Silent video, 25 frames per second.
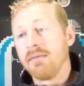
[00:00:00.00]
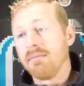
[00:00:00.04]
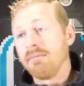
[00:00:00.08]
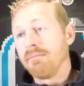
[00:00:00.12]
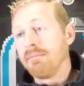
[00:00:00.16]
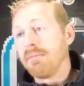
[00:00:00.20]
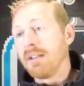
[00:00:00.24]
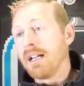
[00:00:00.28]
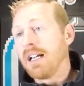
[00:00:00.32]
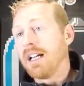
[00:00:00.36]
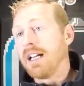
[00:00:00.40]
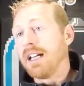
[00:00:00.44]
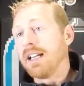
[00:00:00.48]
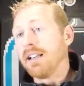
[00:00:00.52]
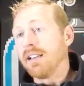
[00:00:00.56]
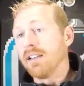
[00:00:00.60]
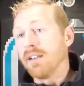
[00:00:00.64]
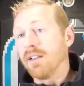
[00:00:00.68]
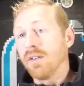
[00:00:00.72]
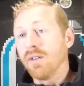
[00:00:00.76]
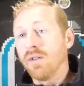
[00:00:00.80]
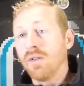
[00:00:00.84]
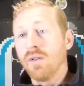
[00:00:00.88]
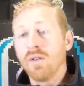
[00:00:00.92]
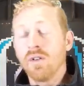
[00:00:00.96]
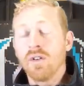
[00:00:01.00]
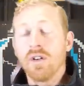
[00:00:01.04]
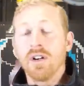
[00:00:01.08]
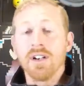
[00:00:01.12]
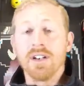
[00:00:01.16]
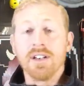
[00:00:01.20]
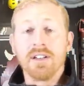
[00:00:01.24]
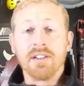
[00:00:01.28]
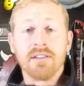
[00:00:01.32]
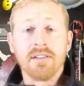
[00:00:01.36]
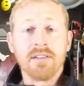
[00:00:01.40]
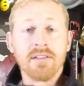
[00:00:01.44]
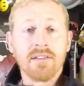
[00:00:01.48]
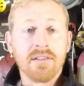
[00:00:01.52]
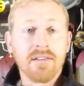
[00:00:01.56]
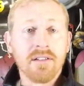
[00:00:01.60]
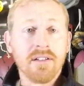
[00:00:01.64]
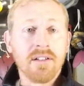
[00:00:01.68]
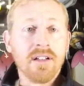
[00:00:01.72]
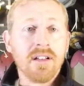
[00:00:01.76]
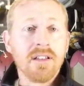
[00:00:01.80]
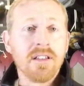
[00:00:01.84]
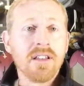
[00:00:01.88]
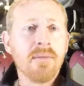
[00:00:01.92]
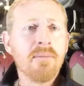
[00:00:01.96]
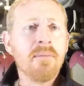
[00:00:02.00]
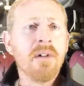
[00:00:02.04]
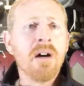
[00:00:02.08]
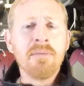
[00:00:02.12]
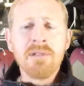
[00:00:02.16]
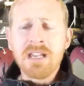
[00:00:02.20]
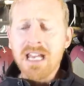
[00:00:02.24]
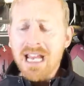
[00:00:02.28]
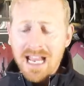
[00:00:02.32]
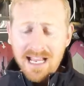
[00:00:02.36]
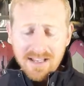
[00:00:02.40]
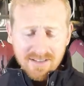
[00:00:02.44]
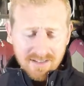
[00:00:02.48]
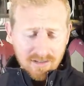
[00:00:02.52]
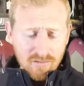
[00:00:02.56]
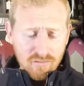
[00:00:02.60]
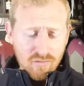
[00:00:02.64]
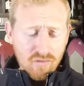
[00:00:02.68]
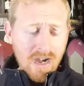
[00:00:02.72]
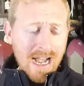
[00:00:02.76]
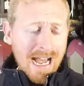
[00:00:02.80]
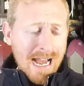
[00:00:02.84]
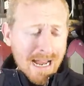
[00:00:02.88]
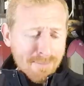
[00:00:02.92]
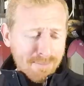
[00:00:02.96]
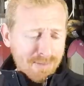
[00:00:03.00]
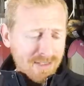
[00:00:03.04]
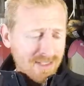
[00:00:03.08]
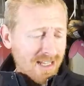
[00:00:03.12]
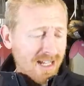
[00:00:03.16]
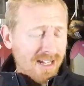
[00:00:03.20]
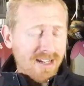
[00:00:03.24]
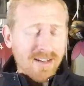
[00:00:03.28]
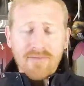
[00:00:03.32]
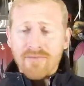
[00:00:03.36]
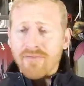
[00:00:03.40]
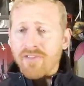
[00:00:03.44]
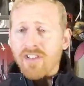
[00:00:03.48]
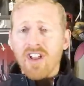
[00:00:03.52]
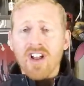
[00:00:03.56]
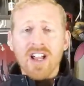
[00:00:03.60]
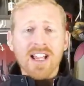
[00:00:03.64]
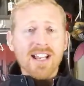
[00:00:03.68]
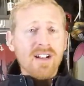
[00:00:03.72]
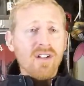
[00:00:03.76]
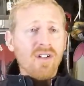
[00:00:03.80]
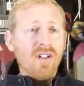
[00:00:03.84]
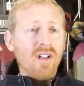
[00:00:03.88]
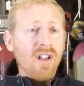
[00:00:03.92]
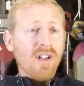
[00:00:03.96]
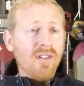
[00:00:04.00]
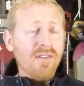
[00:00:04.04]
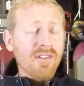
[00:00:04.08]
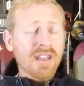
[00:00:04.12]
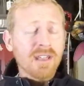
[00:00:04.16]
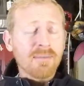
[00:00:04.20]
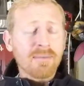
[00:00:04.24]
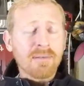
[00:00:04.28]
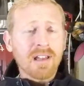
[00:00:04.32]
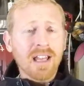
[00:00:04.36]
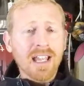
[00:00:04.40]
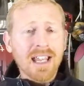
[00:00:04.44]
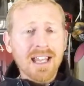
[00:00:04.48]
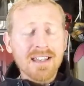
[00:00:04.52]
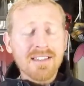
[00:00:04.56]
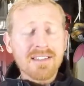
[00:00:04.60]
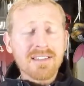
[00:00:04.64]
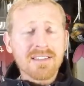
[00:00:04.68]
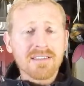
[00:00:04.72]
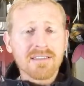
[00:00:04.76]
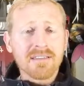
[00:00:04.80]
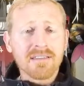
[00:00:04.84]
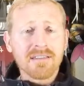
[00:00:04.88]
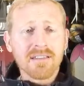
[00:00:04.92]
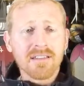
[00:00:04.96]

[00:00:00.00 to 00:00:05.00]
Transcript: My lord. The mummy has the wraps that are flying all over the place.